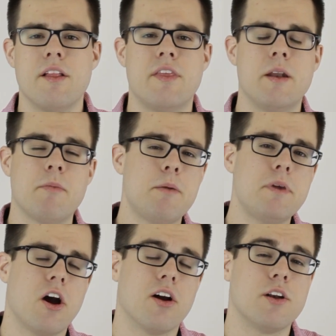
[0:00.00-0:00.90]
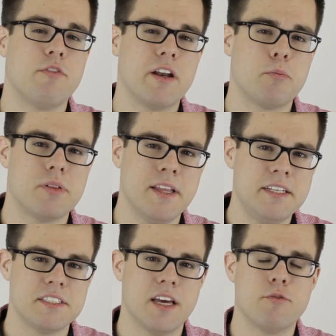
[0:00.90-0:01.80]
then it might be hard to find a
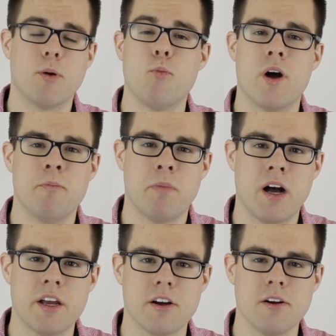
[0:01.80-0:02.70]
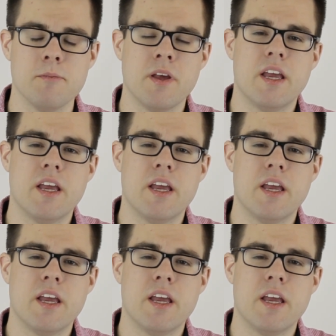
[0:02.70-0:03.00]
playset from one buyer.